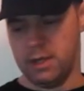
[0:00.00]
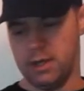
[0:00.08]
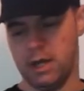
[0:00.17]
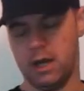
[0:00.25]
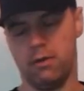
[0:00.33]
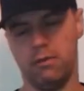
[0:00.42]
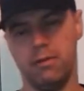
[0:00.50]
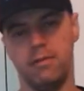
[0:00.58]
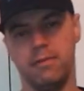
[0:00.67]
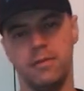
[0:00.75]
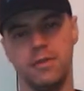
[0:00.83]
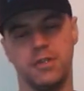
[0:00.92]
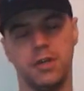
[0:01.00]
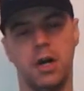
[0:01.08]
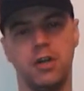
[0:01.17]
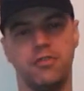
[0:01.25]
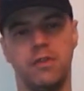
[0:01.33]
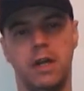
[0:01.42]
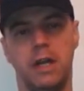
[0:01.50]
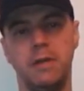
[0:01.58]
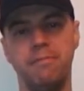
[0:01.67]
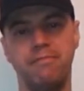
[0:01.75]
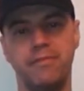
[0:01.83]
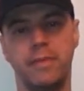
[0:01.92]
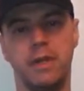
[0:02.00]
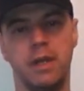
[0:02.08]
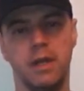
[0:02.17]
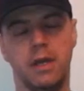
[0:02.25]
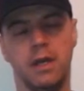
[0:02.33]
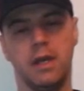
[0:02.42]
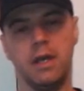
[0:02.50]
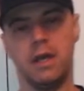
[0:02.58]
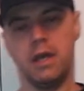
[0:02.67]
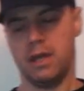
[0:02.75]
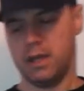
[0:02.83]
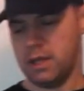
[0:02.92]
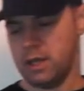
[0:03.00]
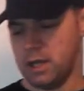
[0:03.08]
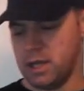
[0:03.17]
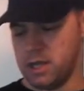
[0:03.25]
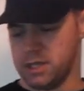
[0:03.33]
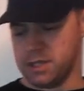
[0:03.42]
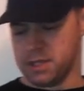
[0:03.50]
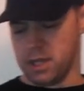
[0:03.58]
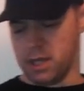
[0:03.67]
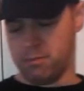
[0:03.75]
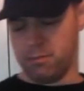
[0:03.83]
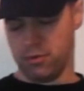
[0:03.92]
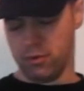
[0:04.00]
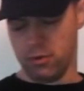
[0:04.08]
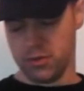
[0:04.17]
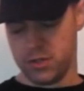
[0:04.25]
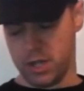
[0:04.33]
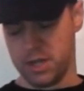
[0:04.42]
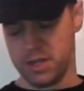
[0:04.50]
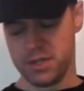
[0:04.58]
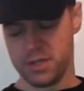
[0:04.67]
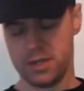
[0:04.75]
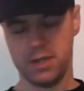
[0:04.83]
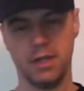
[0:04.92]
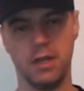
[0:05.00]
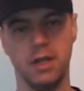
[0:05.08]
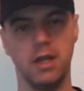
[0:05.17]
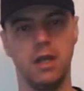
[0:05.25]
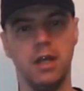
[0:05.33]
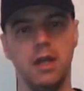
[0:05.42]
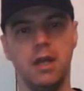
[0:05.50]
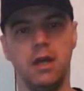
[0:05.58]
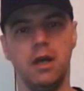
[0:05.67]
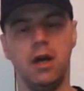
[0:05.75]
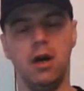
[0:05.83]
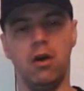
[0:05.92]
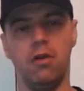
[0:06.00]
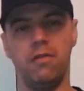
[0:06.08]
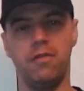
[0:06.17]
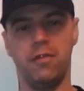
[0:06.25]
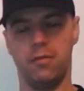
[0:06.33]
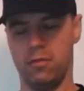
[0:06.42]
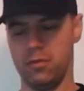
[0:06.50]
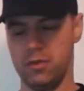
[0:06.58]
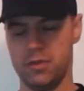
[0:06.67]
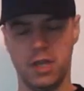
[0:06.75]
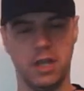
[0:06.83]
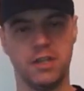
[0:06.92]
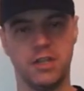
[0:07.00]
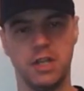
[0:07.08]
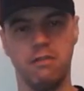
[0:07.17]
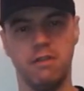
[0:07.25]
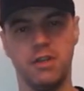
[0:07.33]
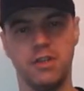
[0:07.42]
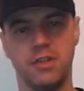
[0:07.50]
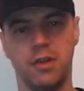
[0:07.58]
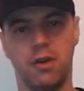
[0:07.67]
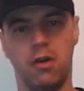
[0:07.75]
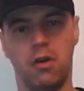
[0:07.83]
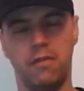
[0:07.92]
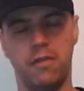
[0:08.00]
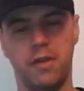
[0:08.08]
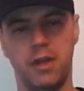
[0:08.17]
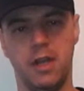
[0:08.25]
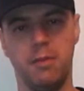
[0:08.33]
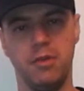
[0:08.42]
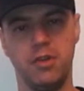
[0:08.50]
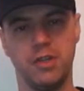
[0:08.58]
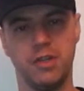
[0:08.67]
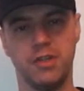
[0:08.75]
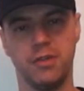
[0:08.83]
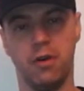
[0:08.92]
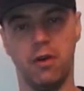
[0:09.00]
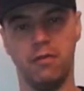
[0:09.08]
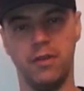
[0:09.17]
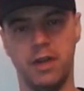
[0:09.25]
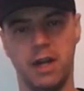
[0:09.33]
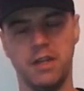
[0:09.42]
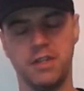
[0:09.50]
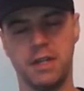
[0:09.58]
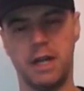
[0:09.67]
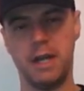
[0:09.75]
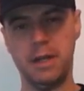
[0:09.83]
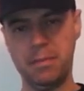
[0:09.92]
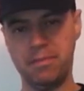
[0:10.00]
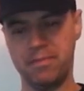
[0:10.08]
Now star trailing is a process of you take series of images of the night sky